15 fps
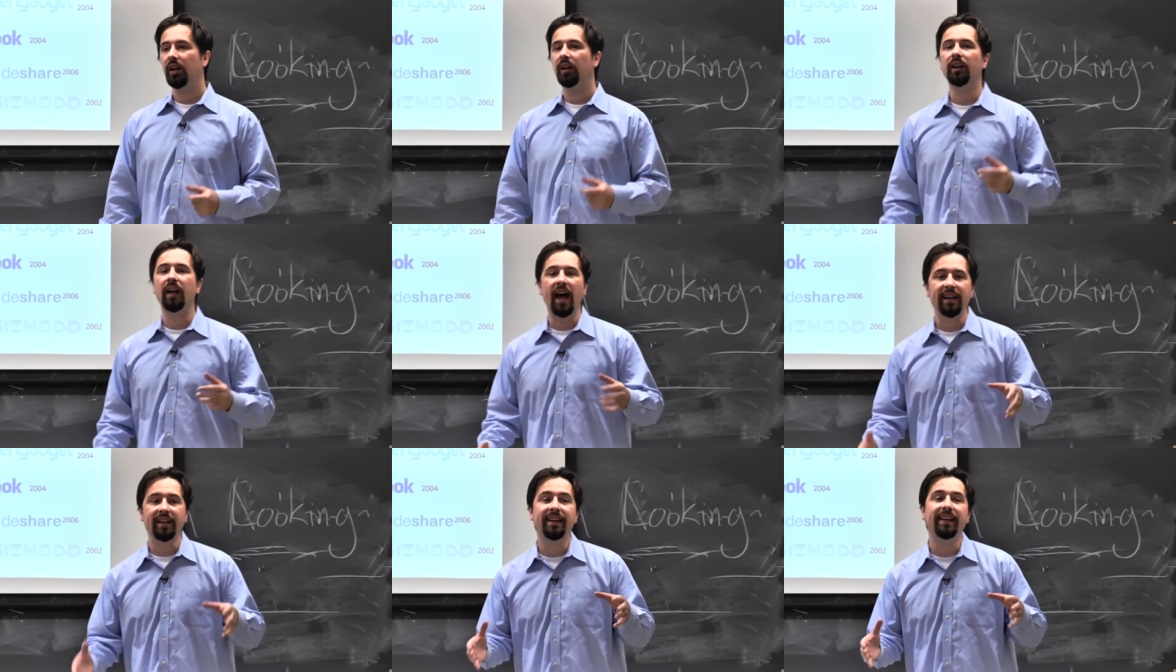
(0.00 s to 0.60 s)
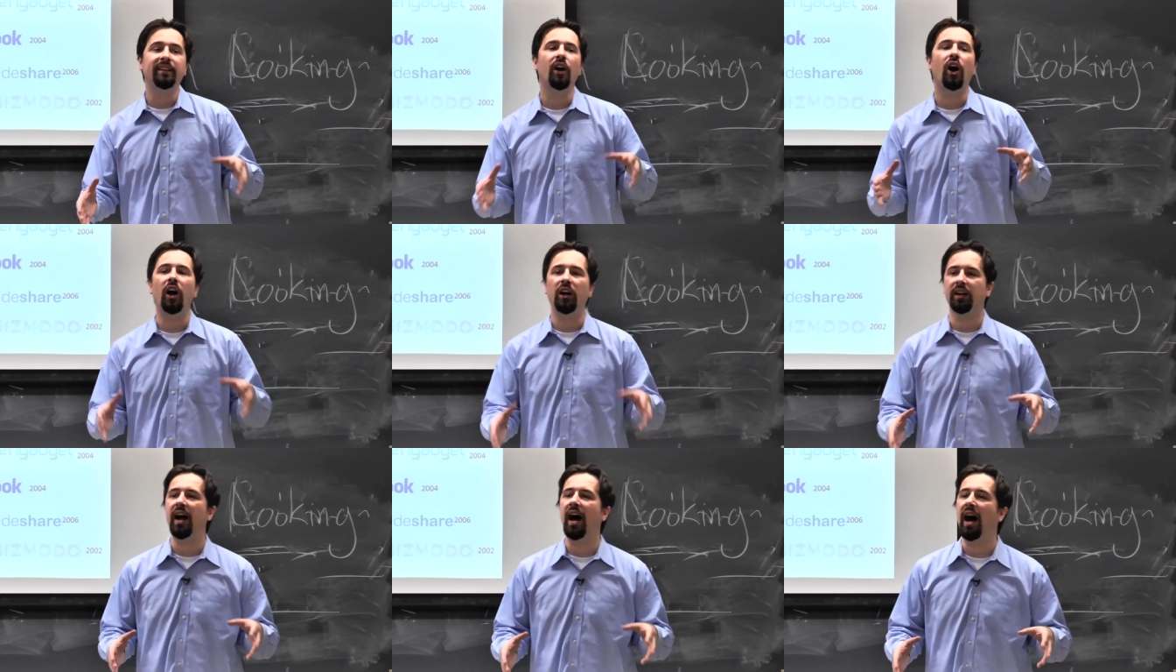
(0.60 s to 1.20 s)
Like
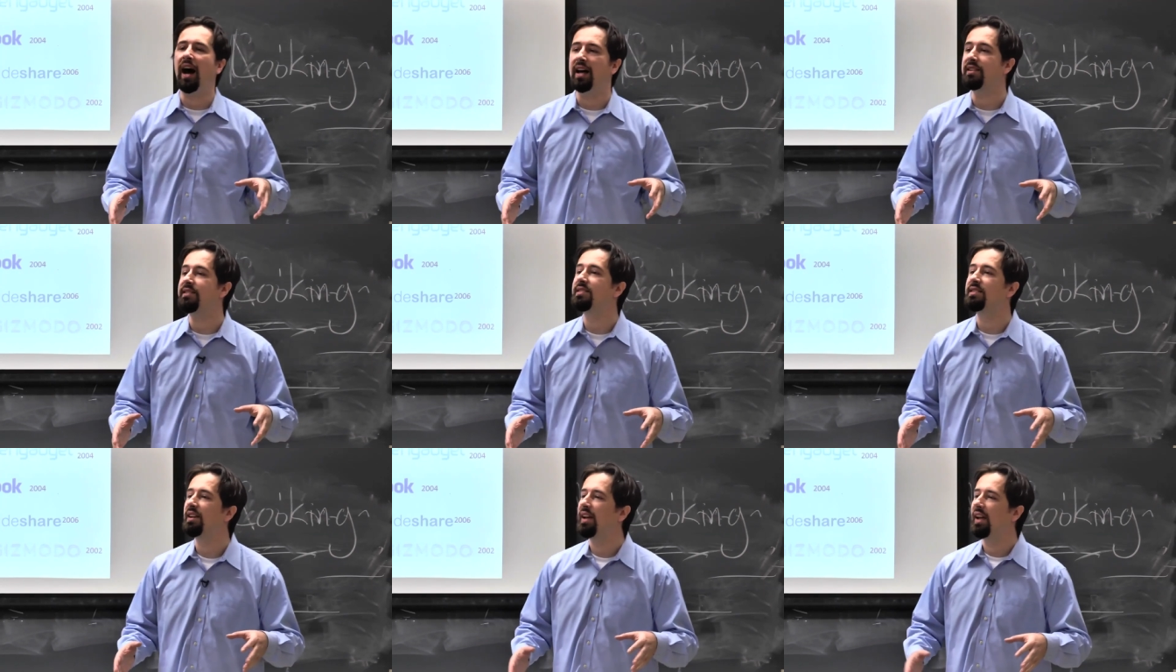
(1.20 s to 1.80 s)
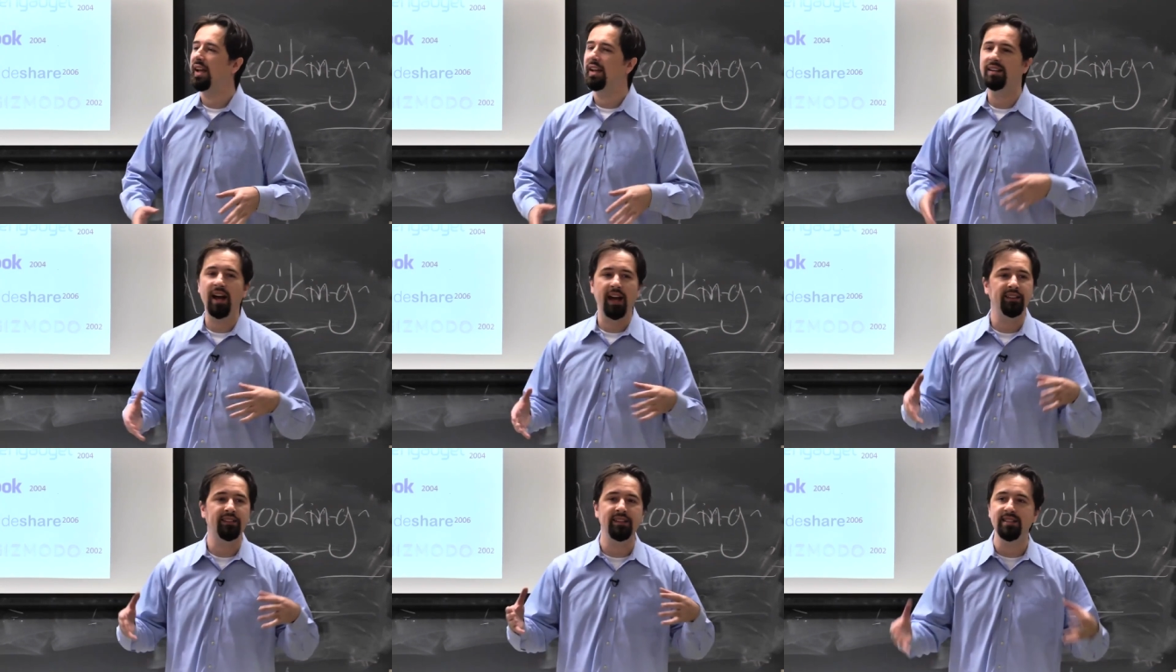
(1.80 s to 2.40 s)
guitar gods in
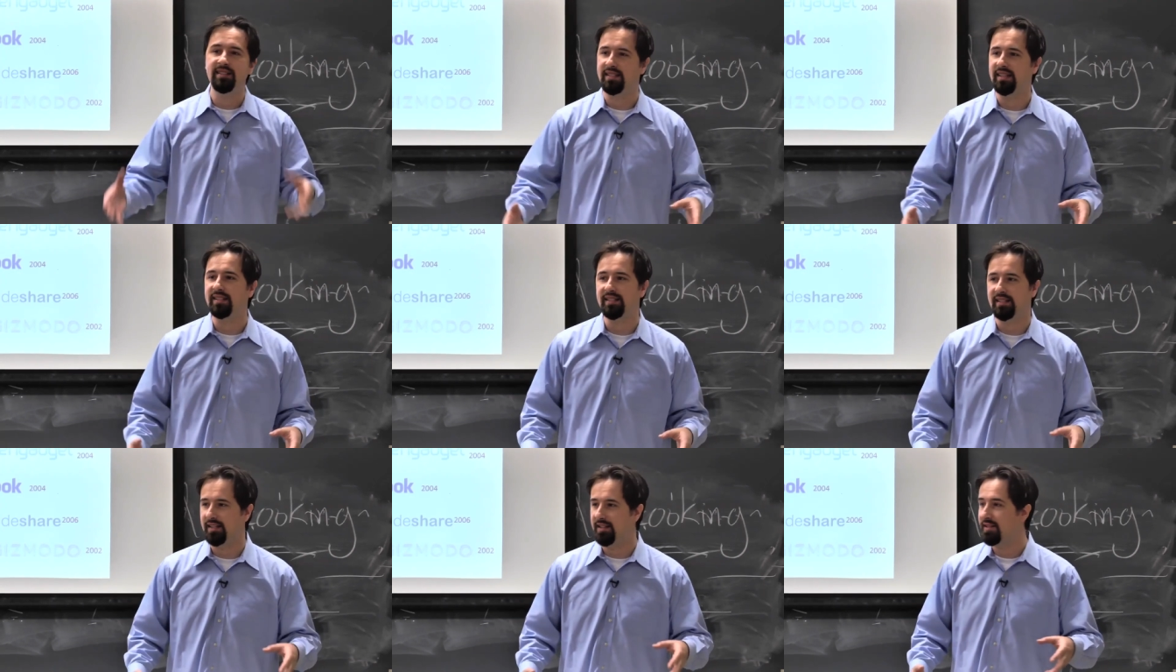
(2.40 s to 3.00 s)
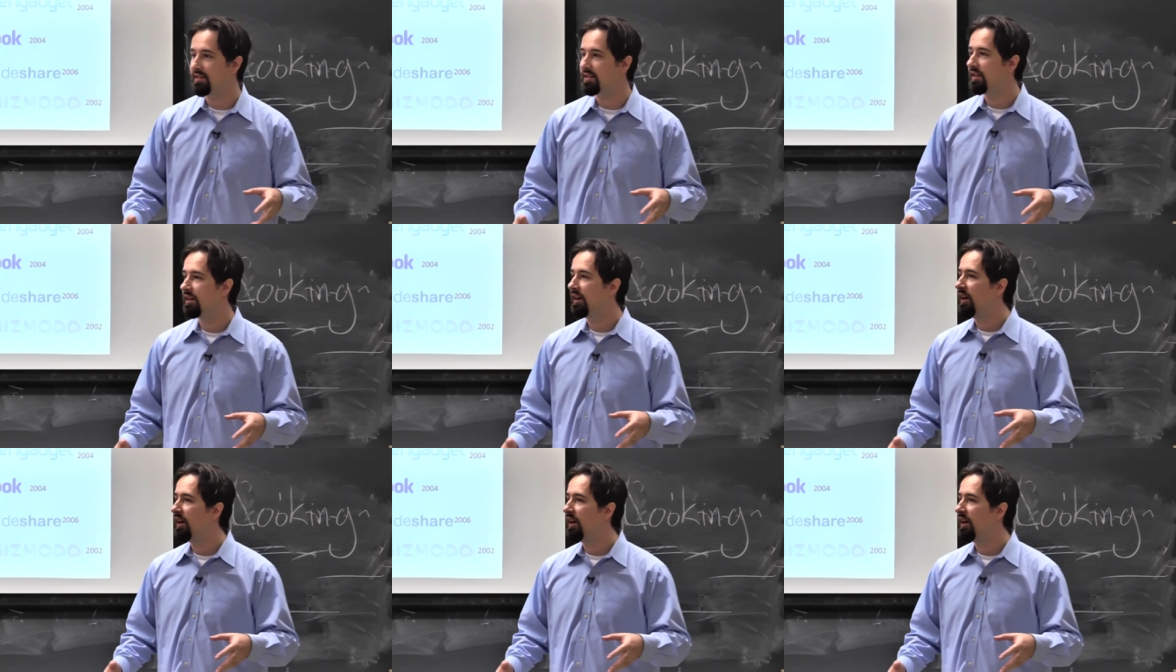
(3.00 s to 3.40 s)
1960s,